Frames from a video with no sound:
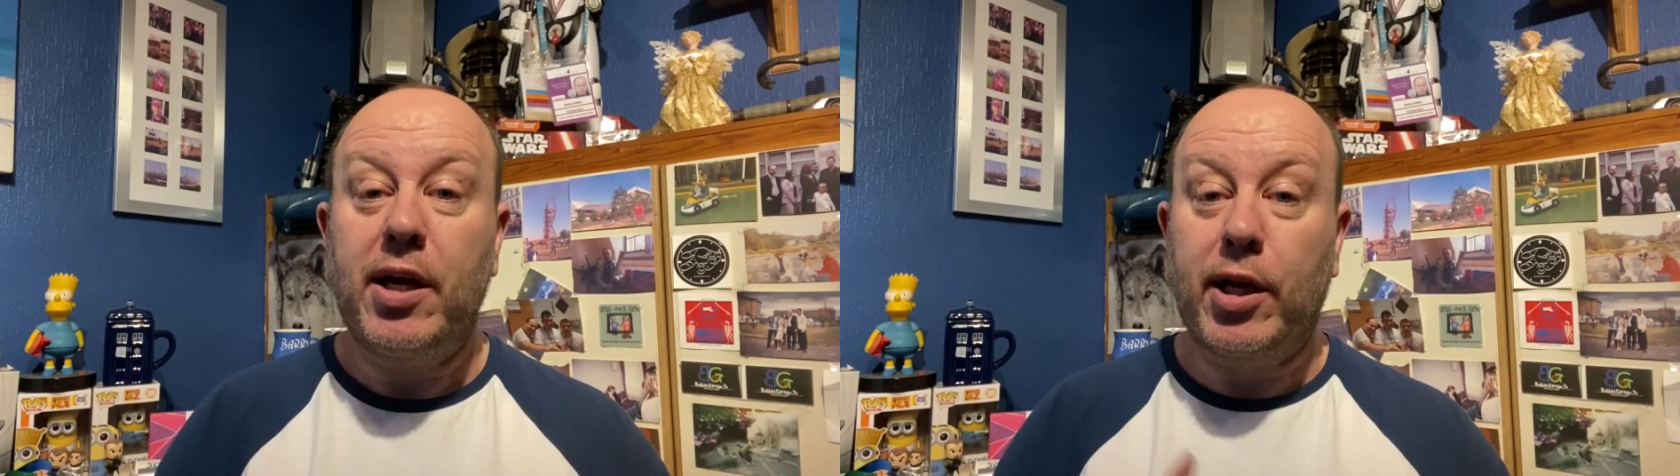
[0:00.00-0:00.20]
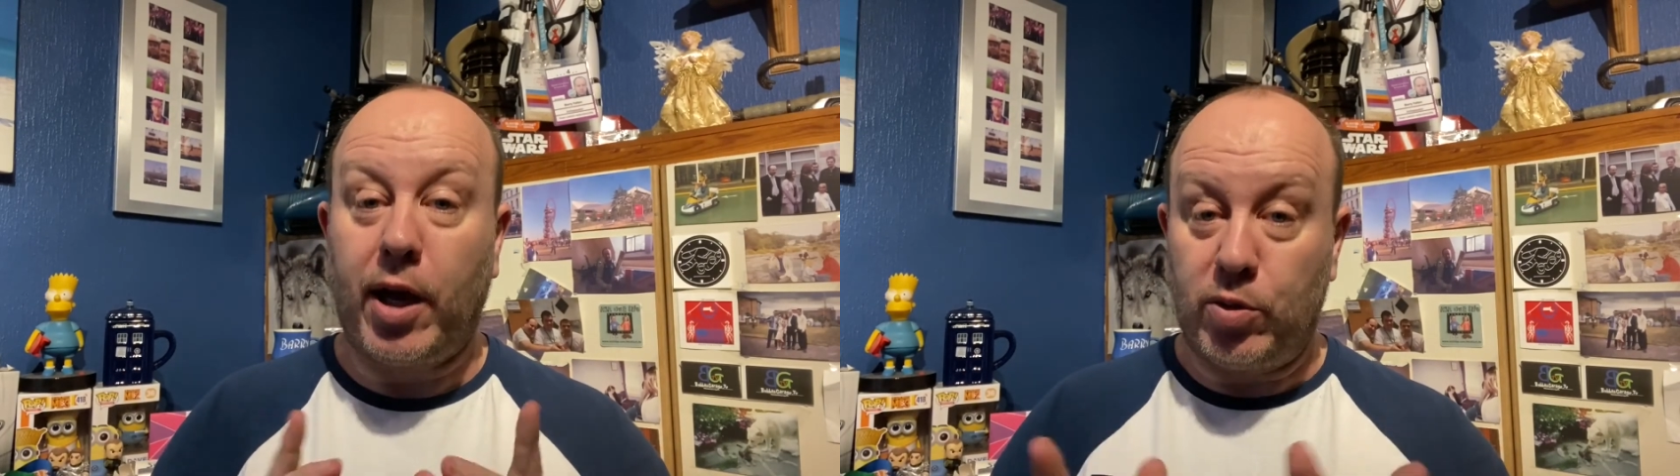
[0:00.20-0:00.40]

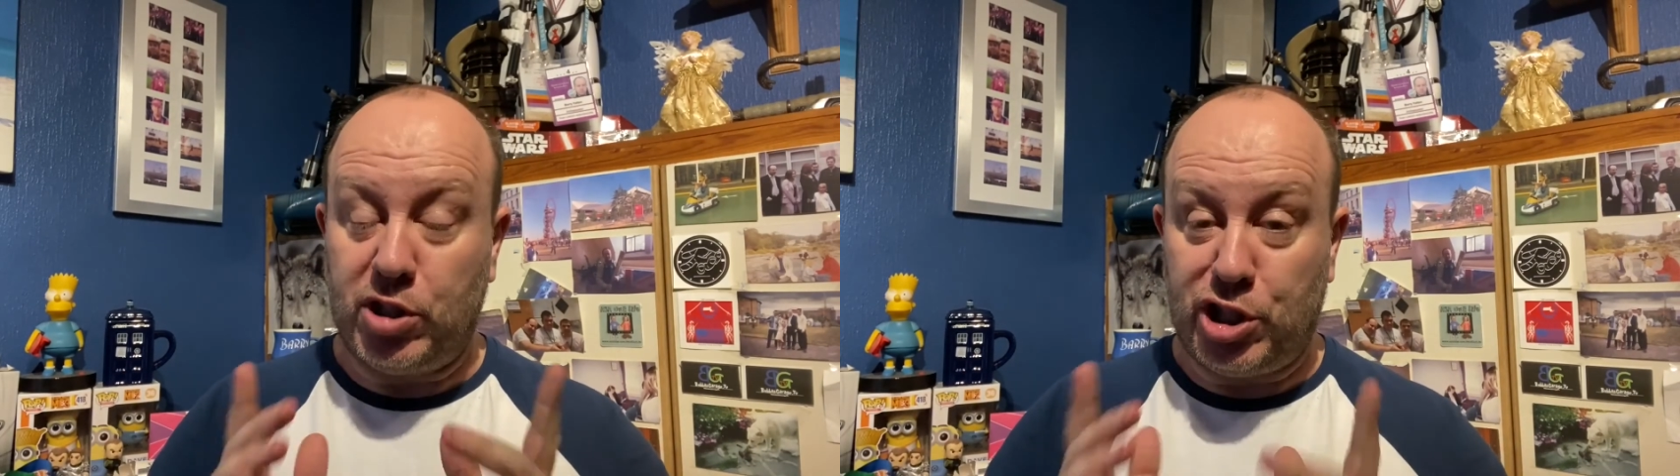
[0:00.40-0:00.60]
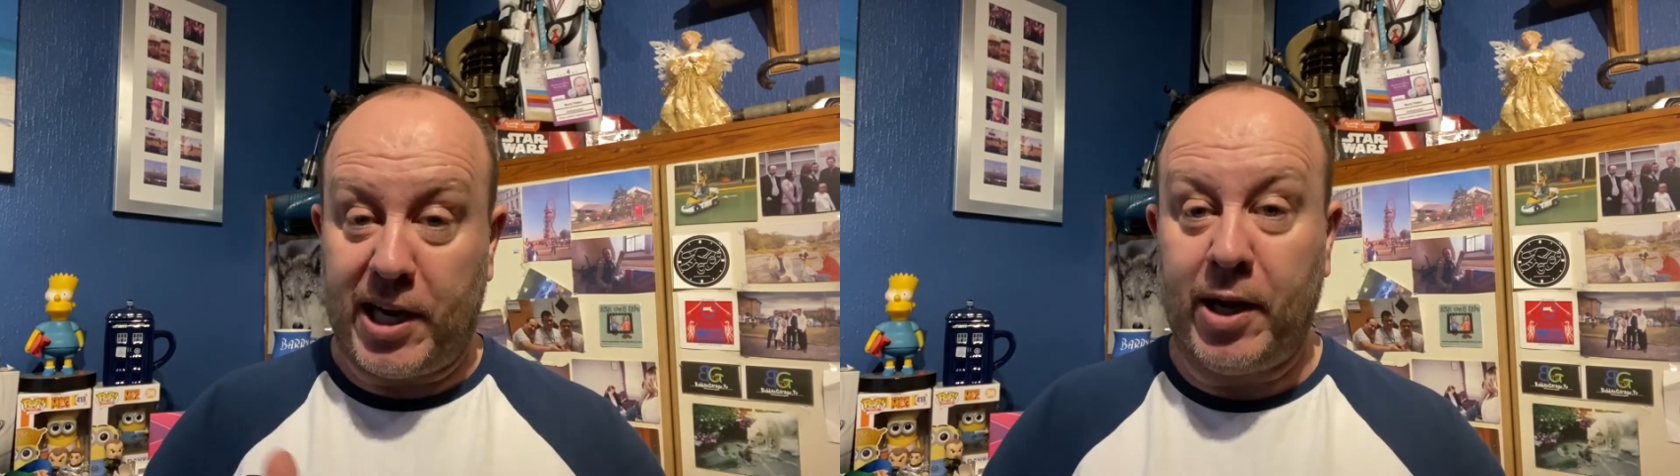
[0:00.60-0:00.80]
go to
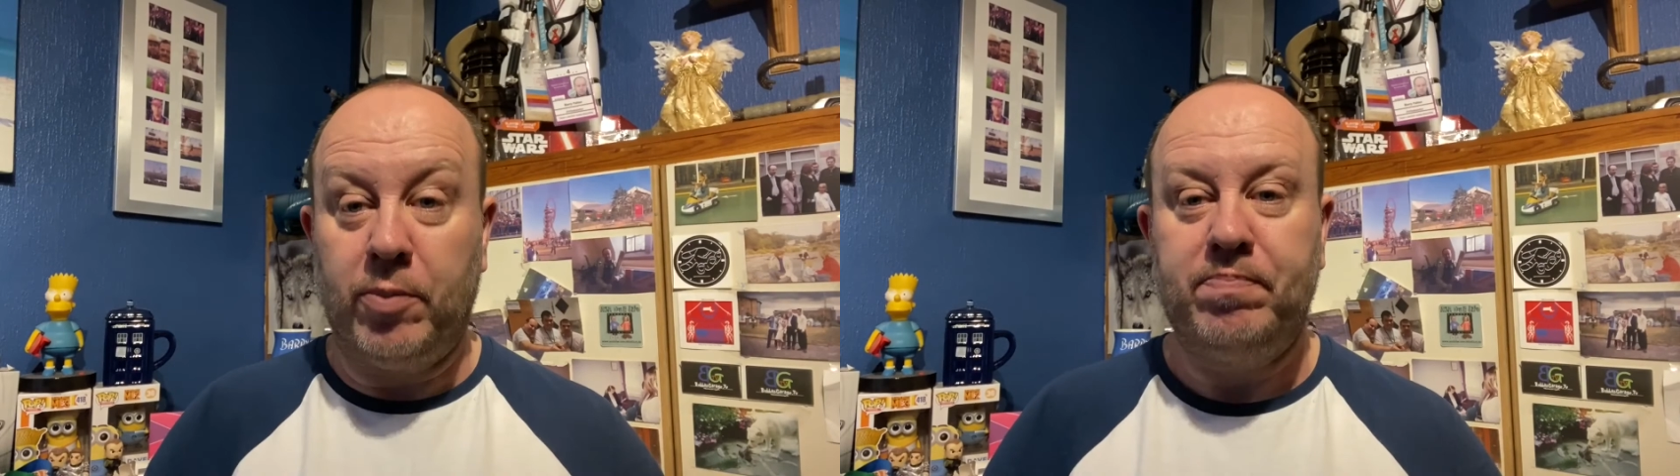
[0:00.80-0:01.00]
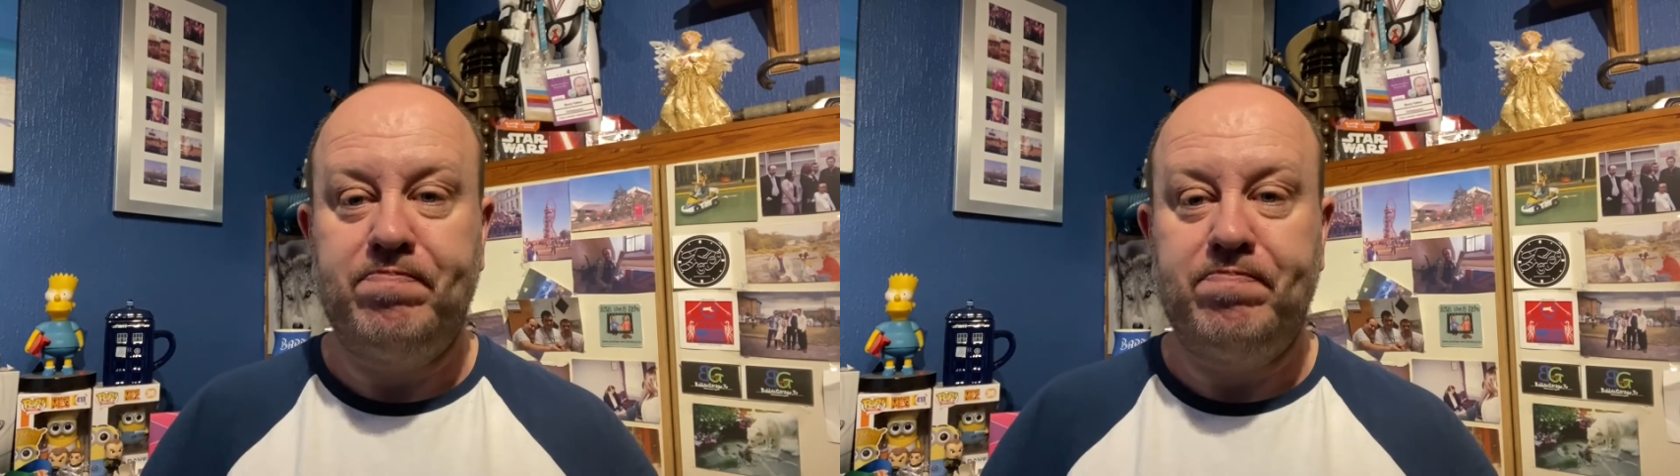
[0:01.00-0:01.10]
jail?